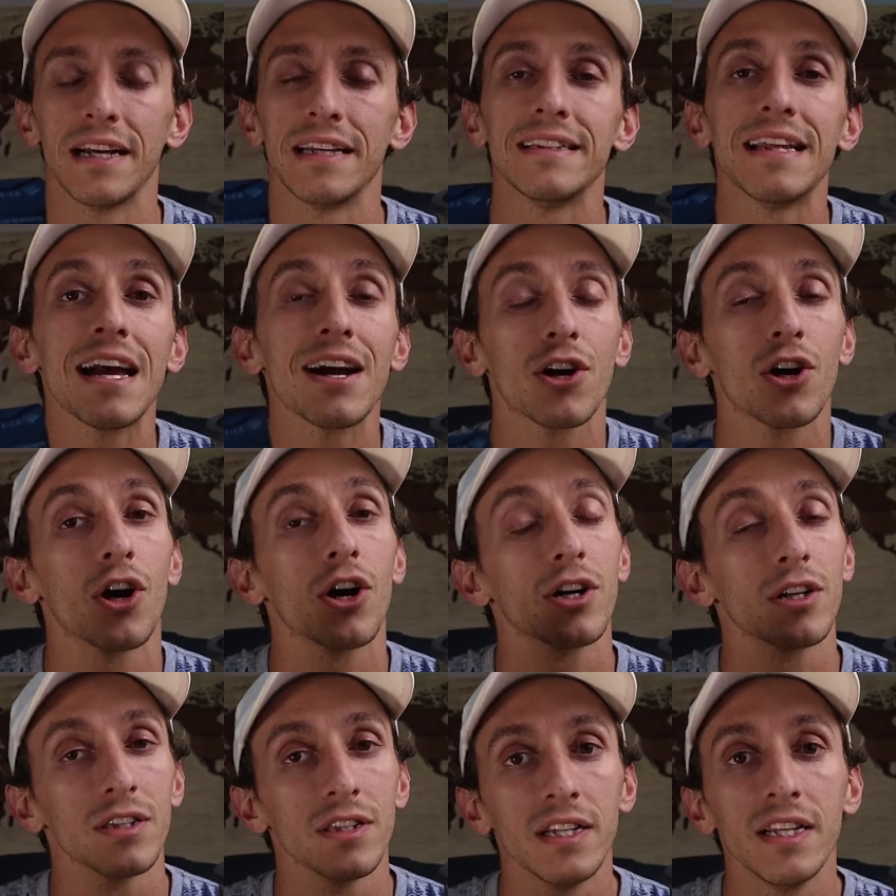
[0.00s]
and that
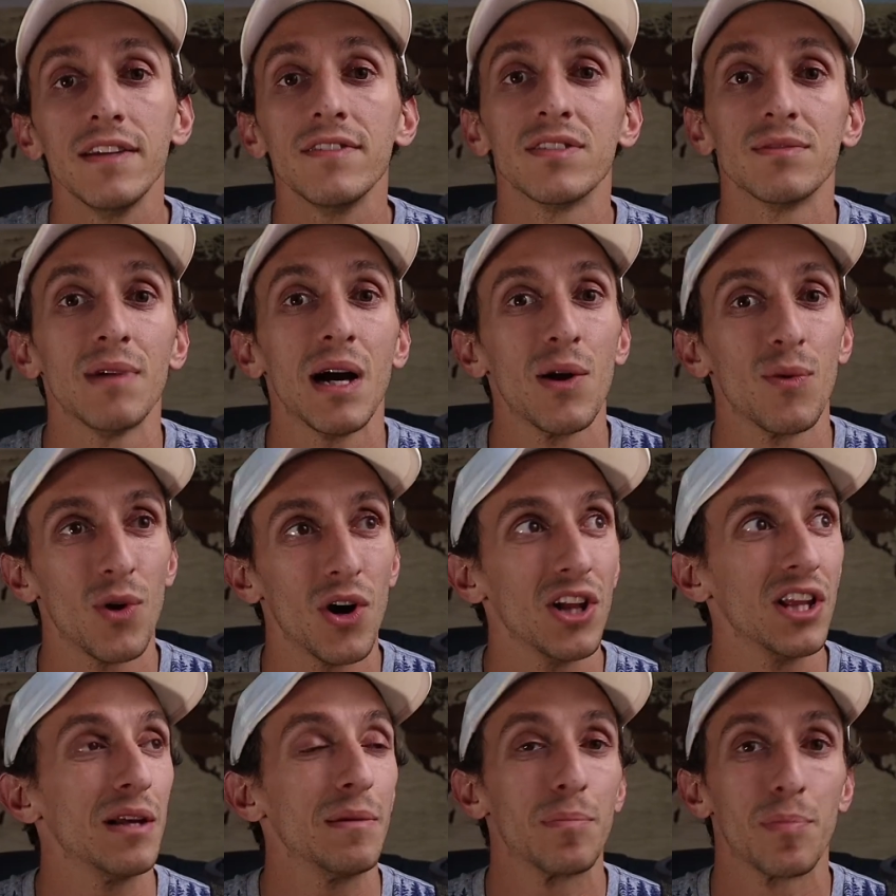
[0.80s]
card lives in my
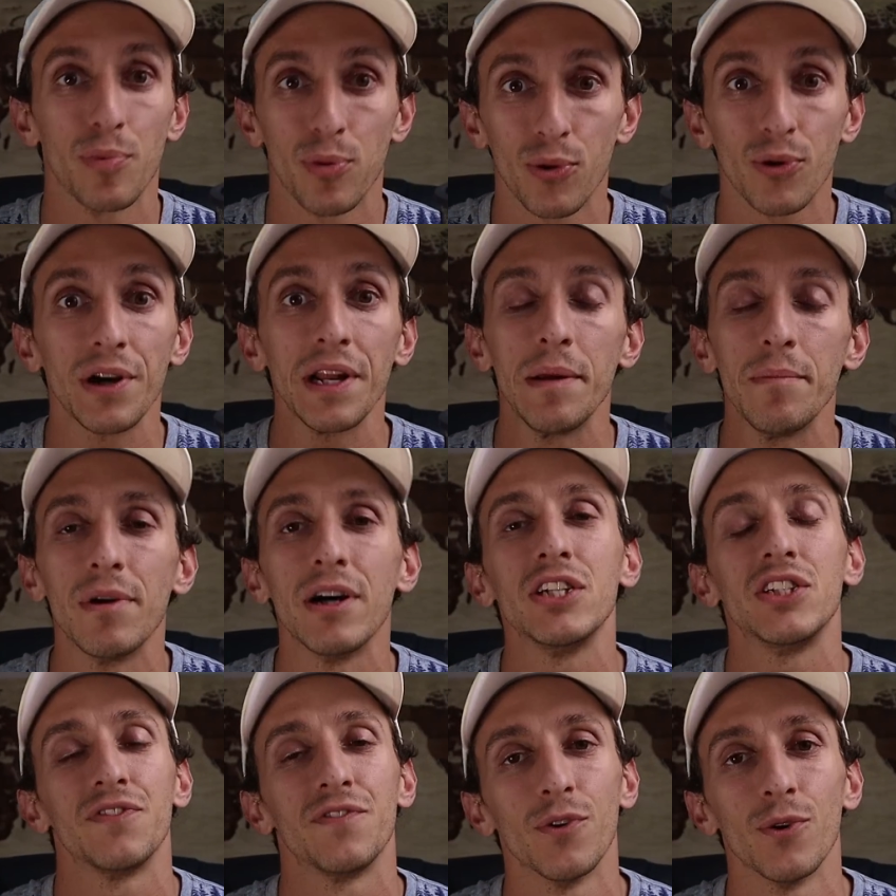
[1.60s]
wallet pretty
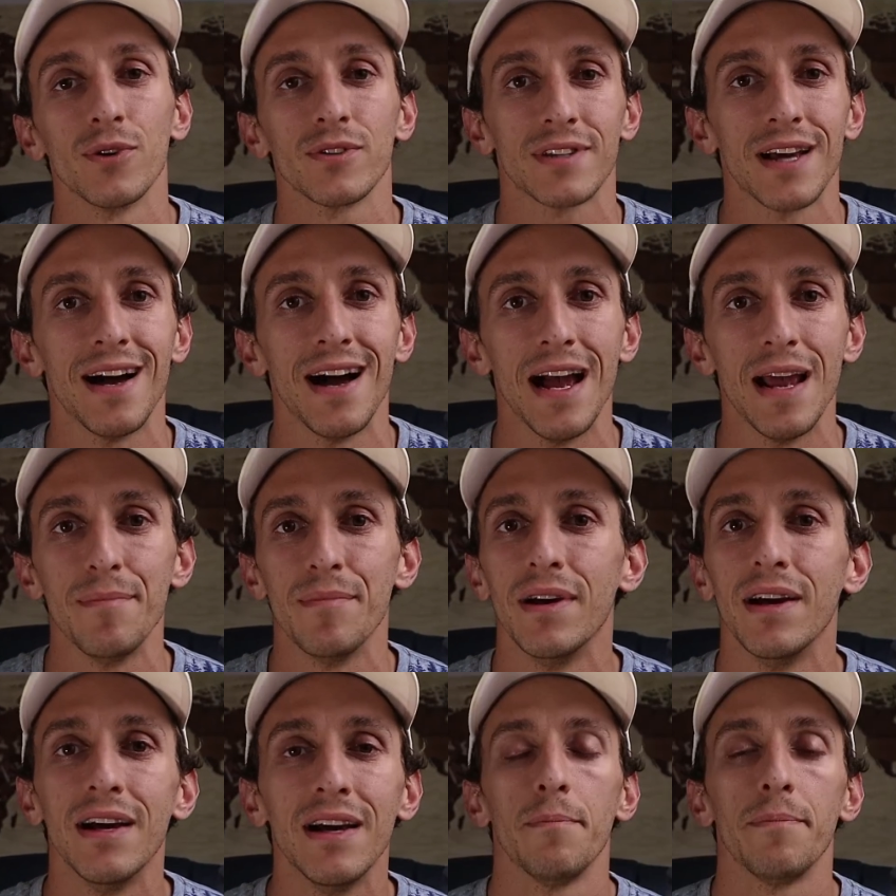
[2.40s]
much full
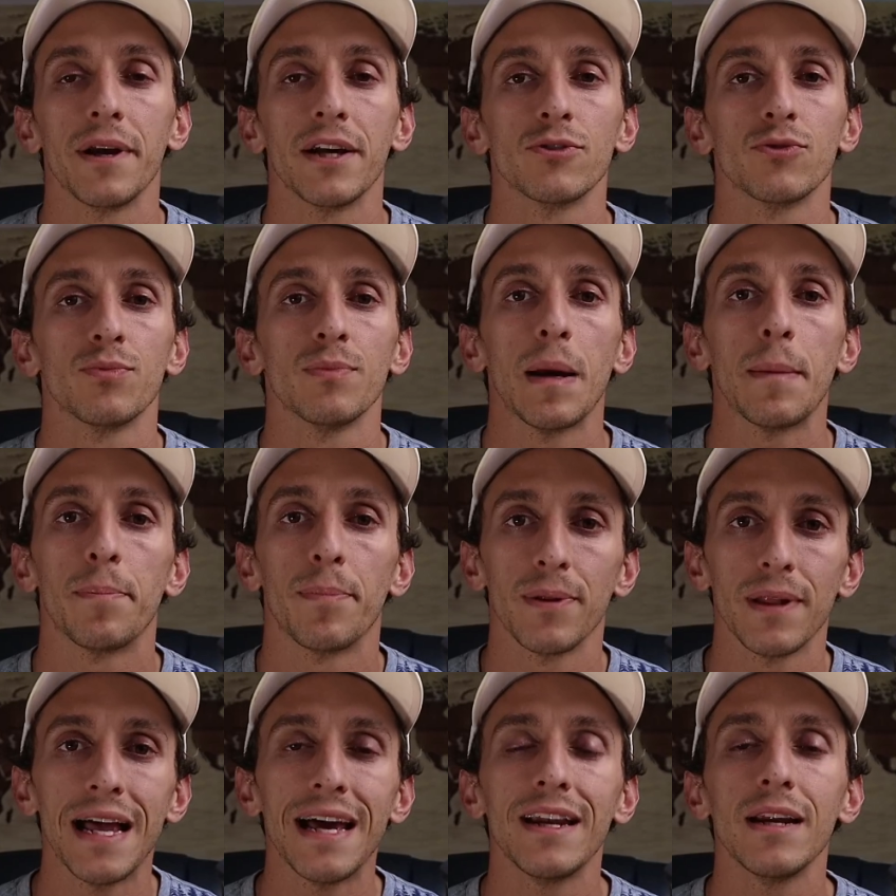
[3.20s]
time because with my
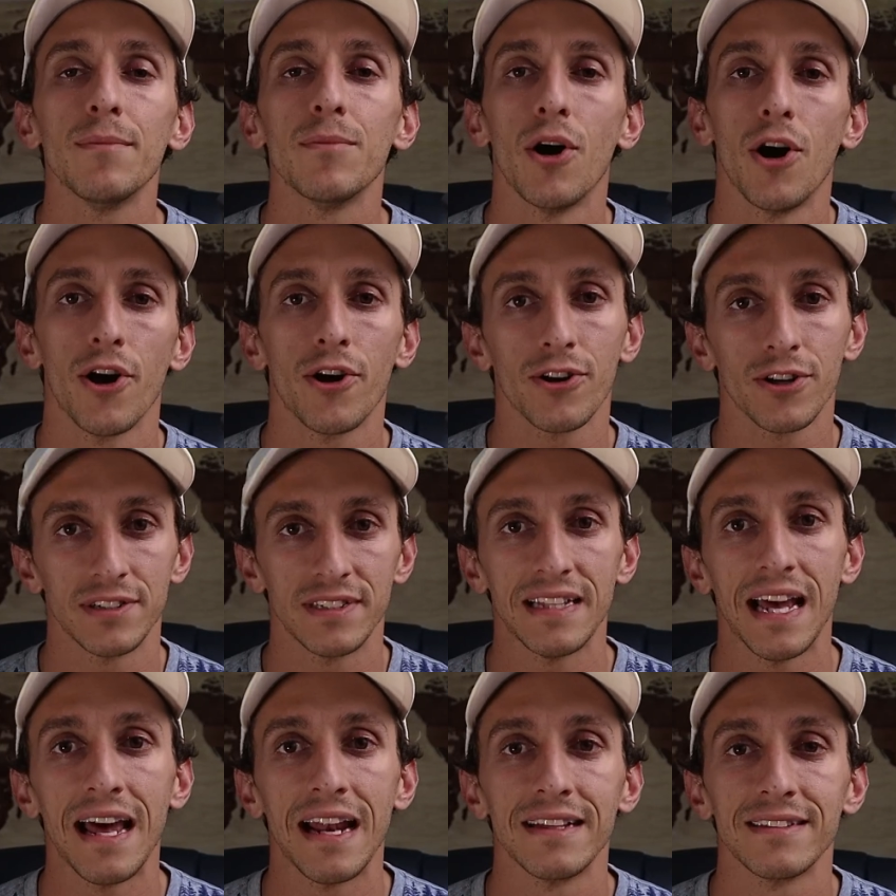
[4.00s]
platinum honor
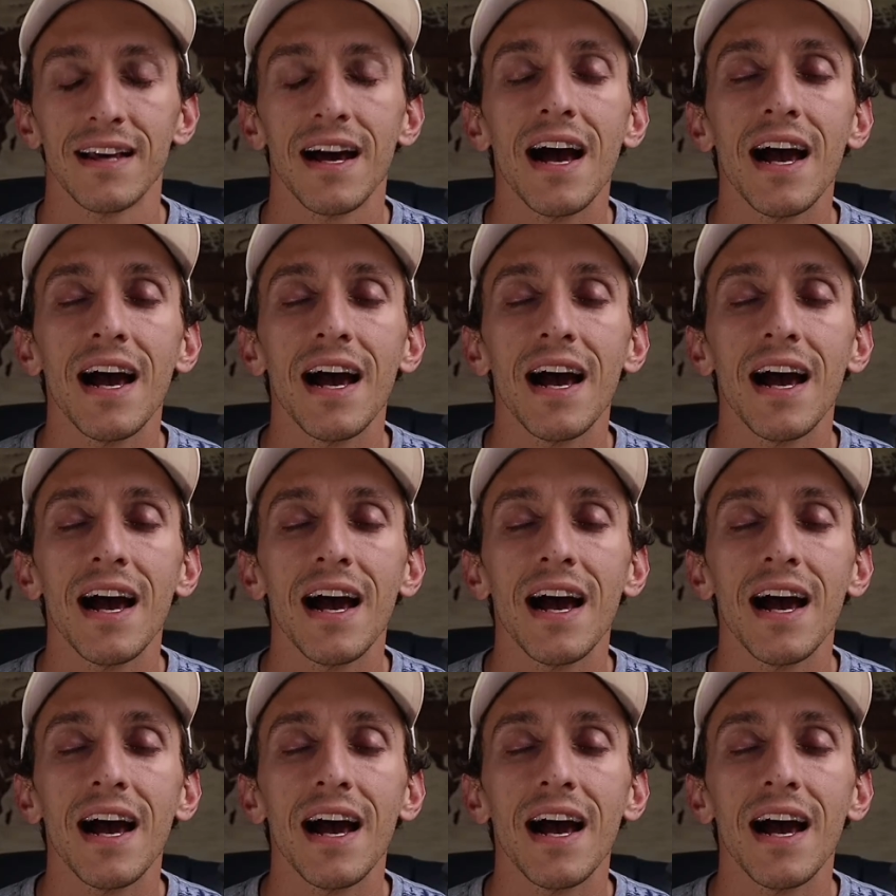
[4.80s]
status,